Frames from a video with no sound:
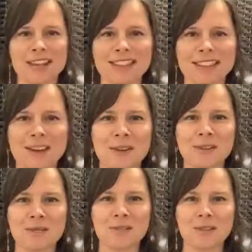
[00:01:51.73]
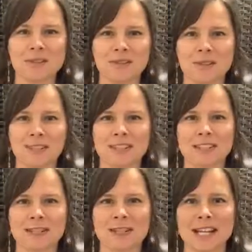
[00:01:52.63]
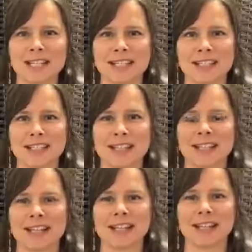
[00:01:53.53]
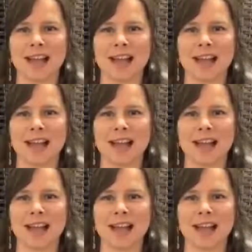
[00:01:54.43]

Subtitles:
Hello, beautiful. So nice to see